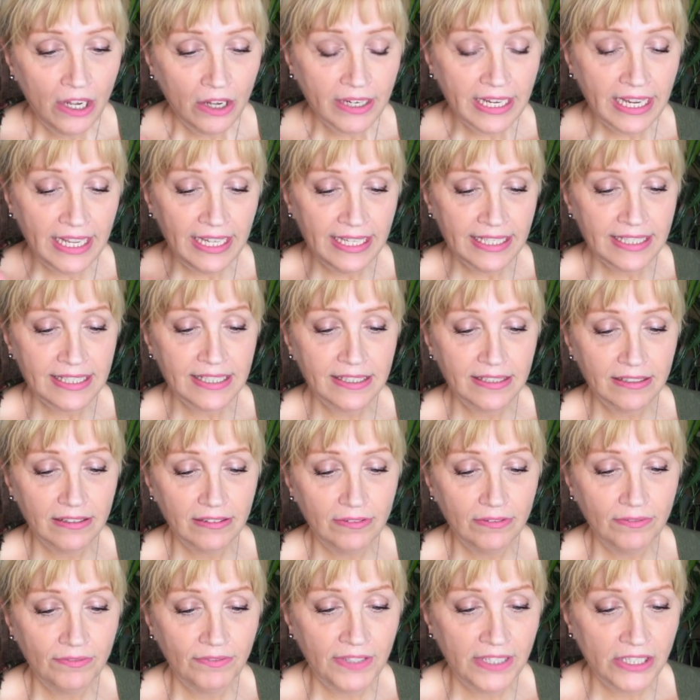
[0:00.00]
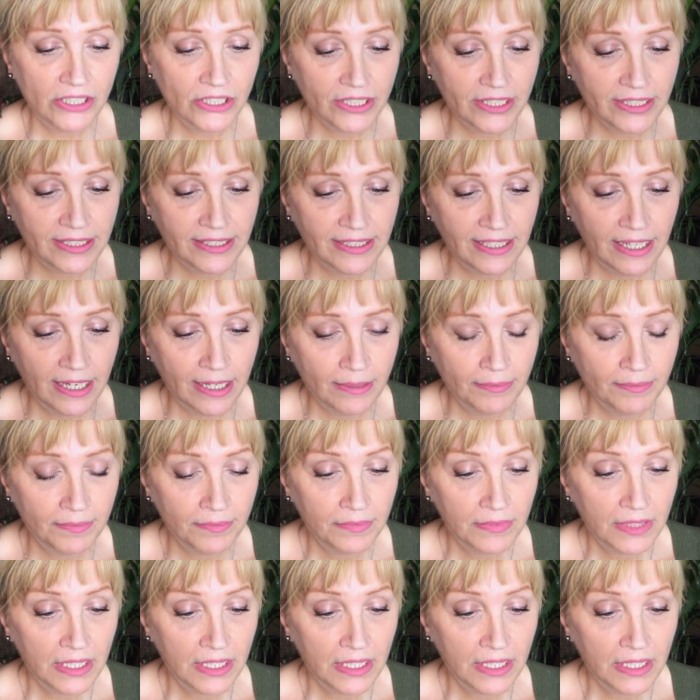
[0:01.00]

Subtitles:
Okay, let's finish this up.